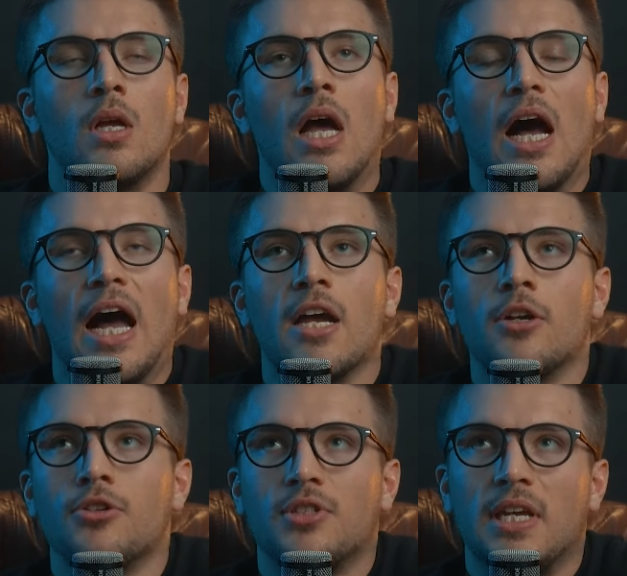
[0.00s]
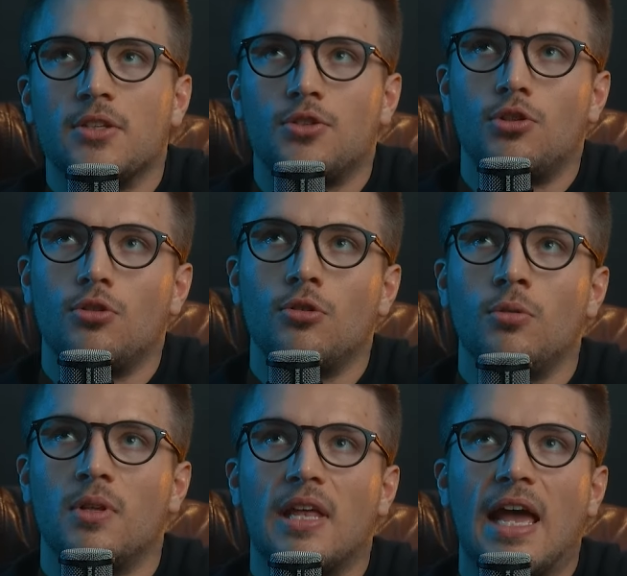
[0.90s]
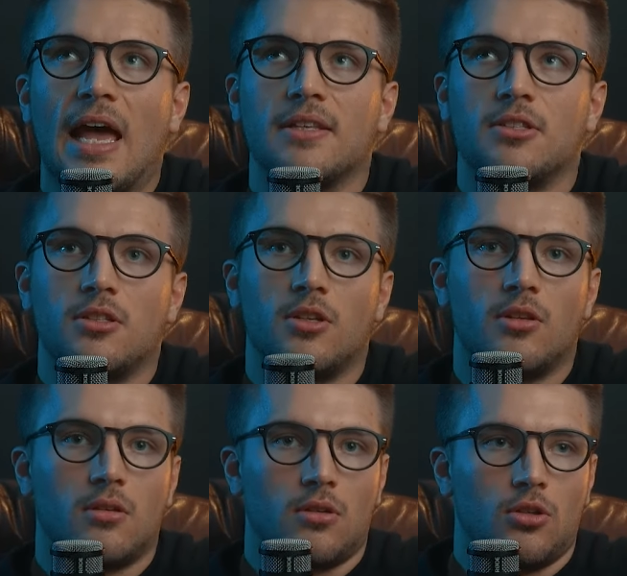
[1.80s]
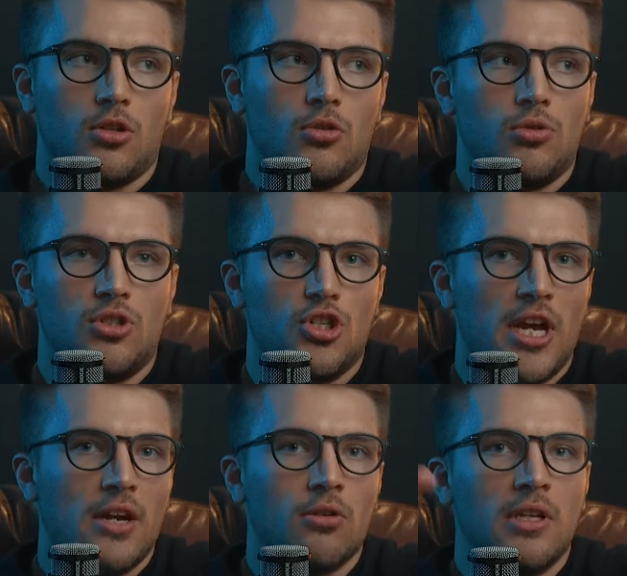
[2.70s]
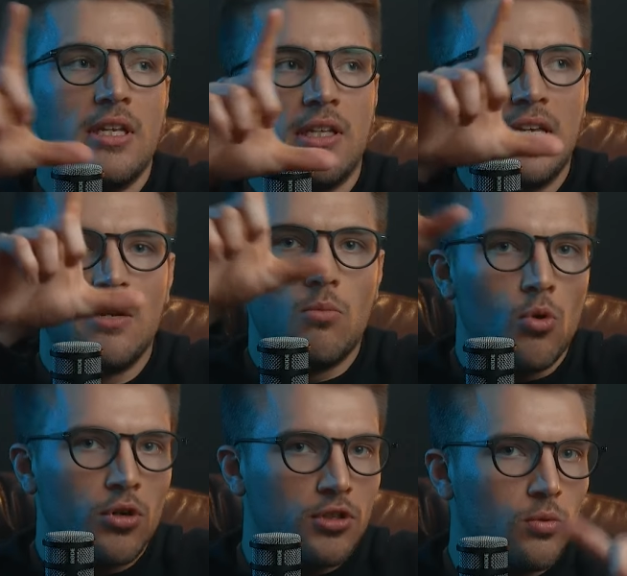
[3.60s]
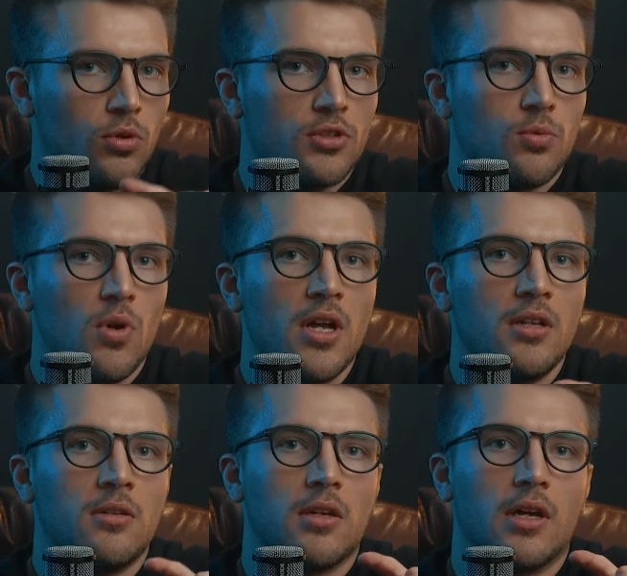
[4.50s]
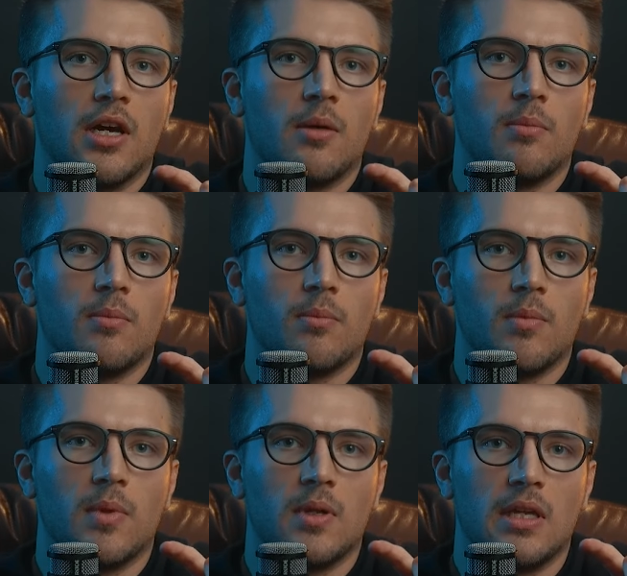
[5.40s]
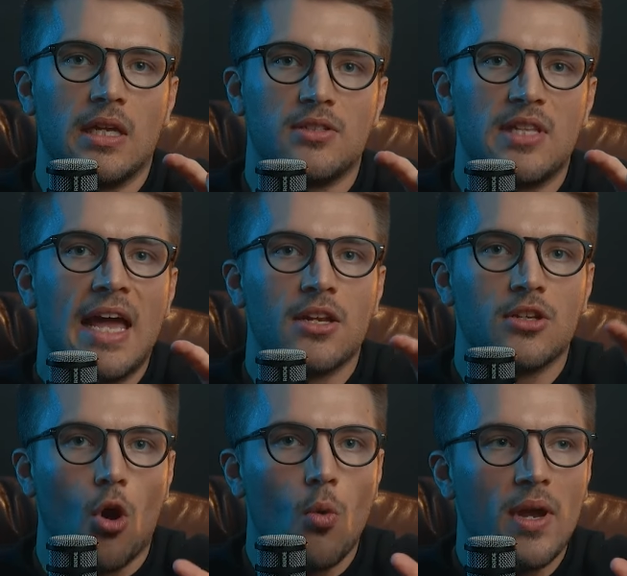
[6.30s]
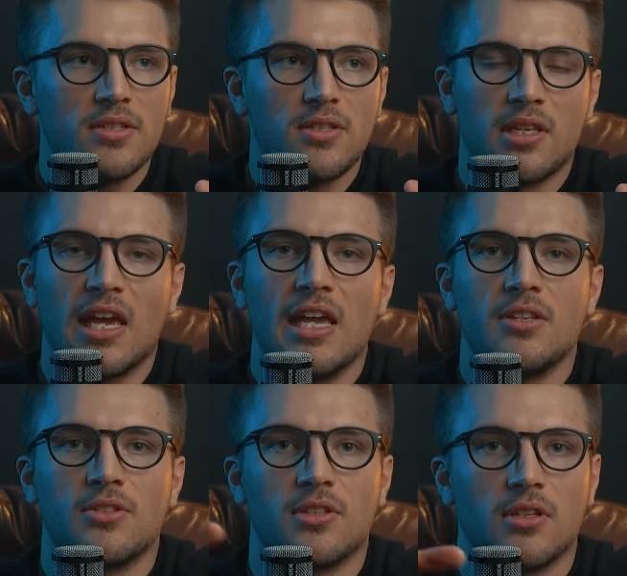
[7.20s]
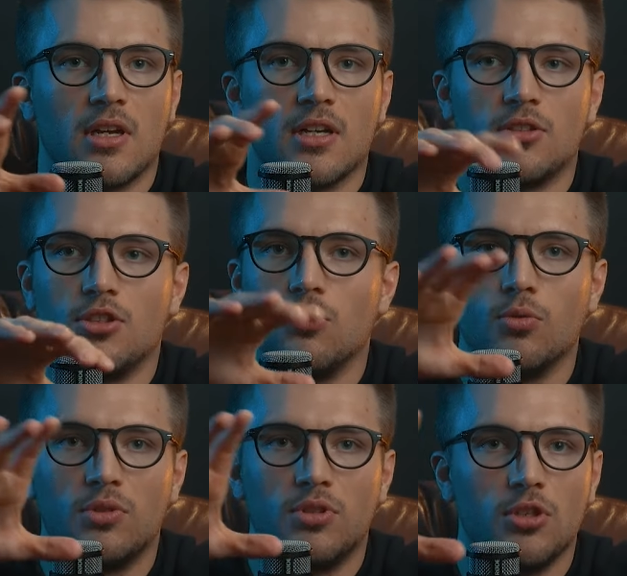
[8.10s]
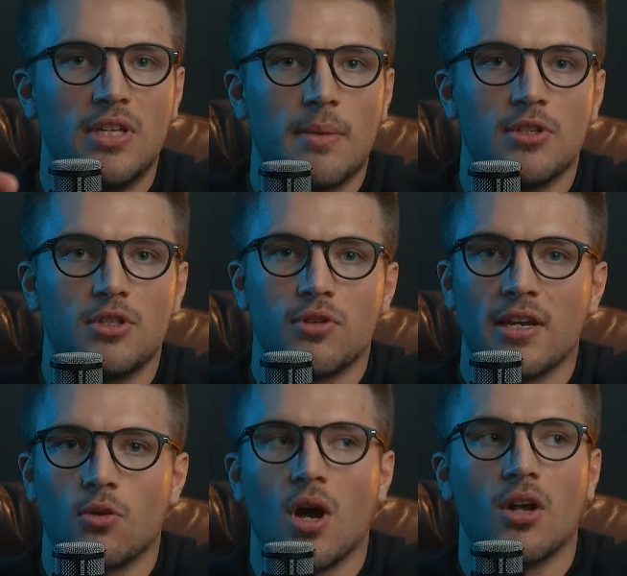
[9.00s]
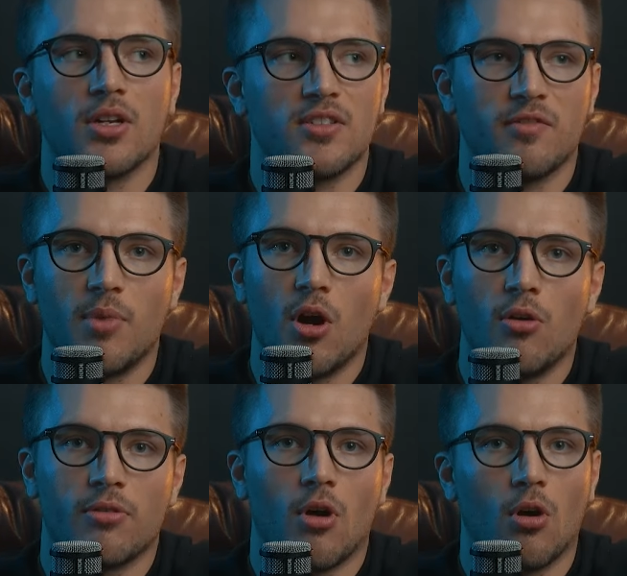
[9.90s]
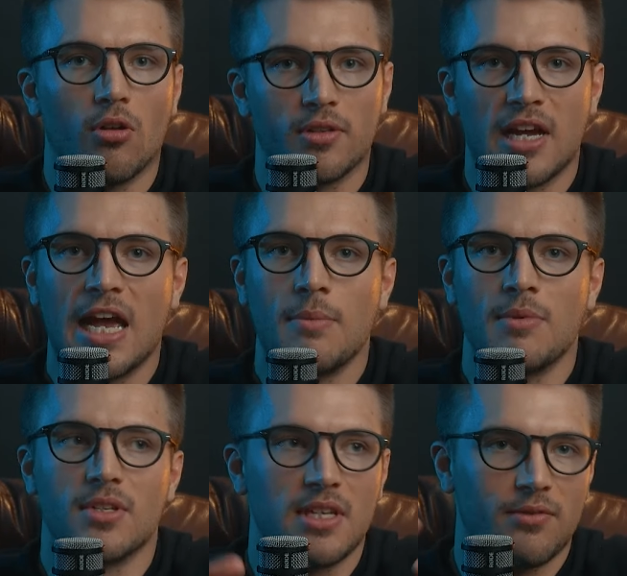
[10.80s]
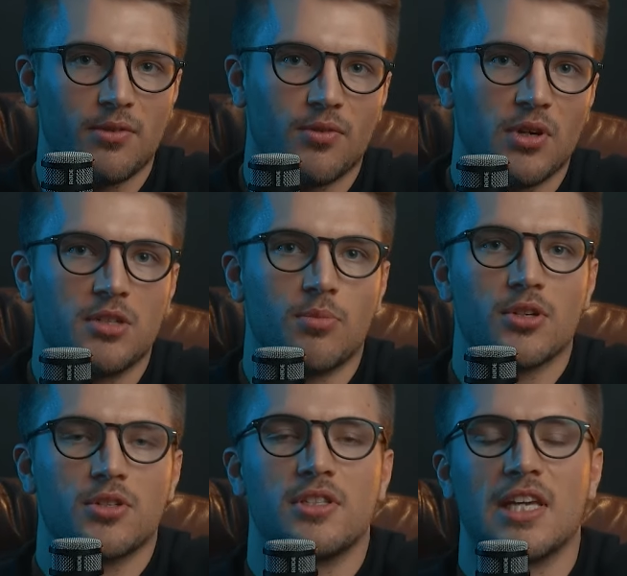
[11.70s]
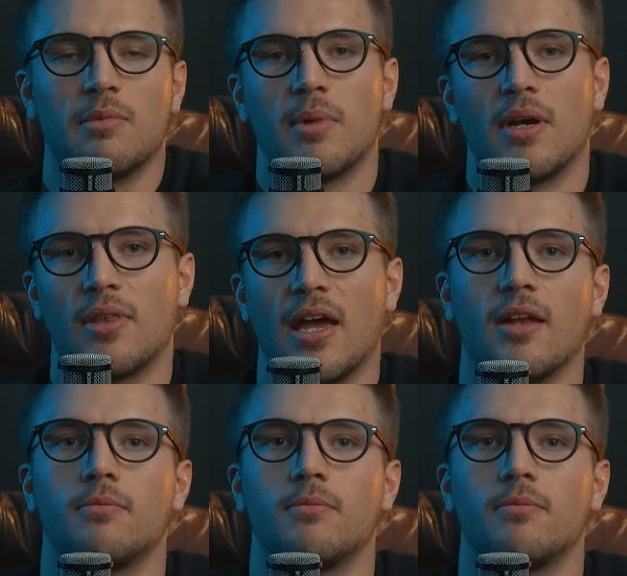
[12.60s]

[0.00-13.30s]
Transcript: I understand too that you generally lean more towards one. Um, is that always the case? Uh, do you do you demonstrate qualities of both all the time? Is it different for each person? Tell me about that.